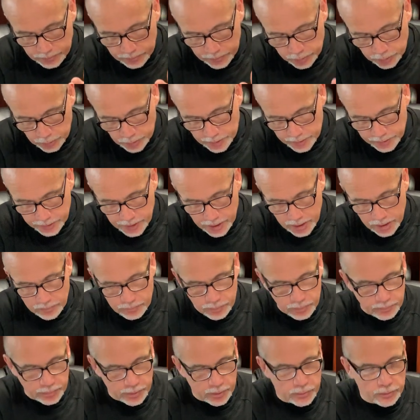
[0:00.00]
John came
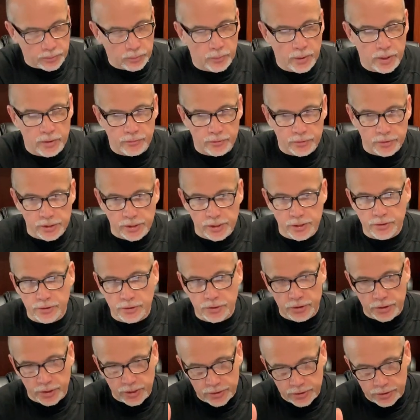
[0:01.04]
preparing the way for
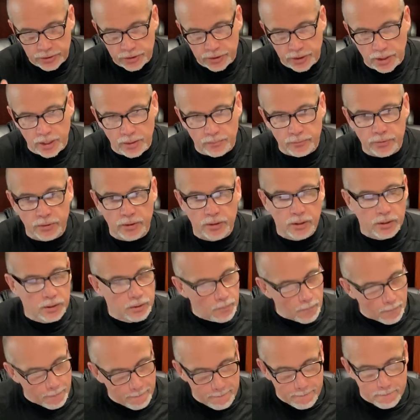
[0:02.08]
Jesus. Jesus comes.
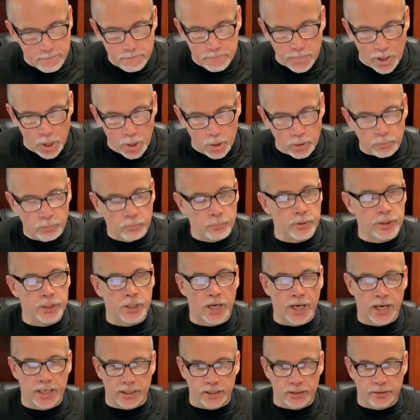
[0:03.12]
Boom. We
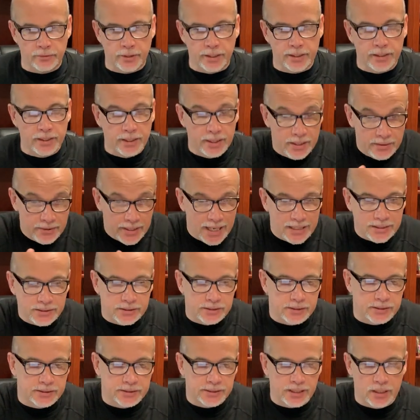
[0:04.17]
got it, right? That's
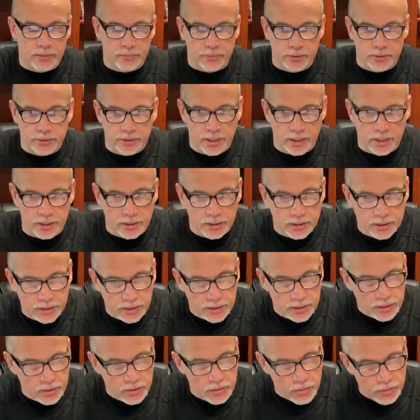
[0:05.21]
an excitement day.
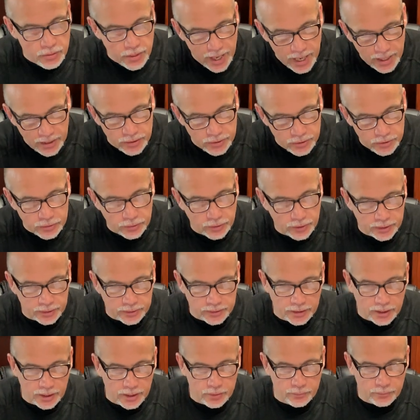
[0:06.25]
That is not a
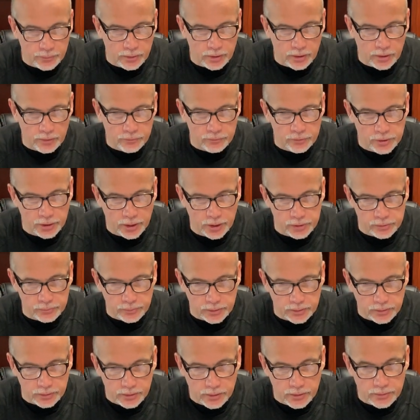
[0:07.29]
time of
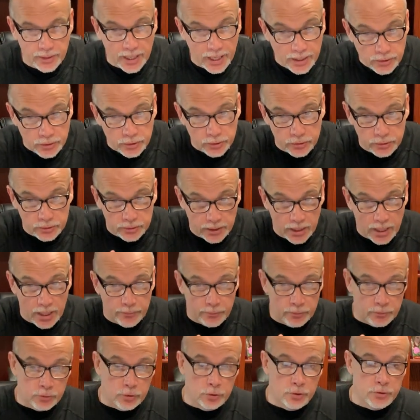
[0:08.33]
judgment. That's a
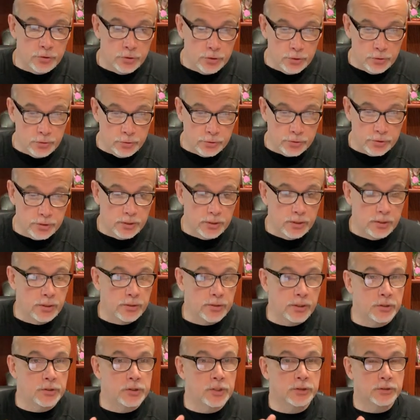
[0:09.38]
time of good news
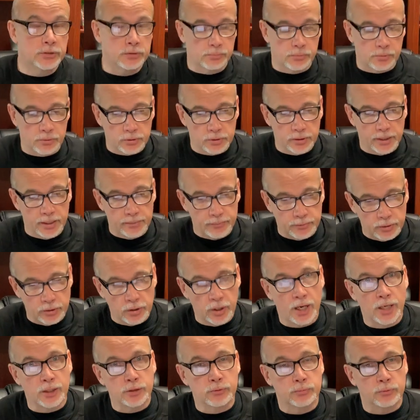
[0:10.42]
that Jesus proclaimed the
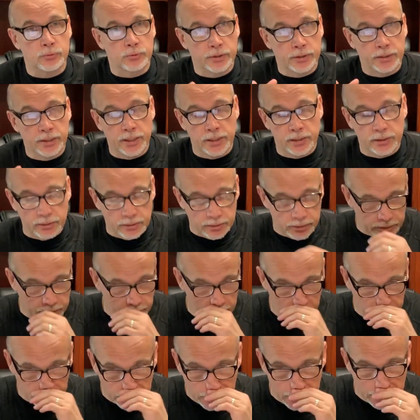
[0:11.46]
gospel in
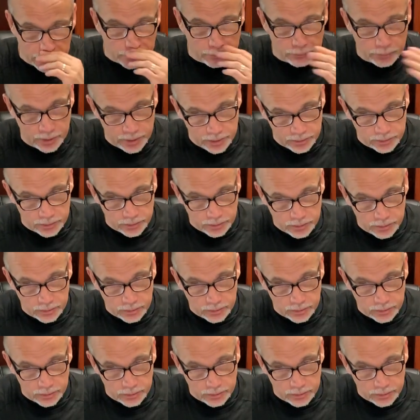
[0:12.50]
God's kingdom, right?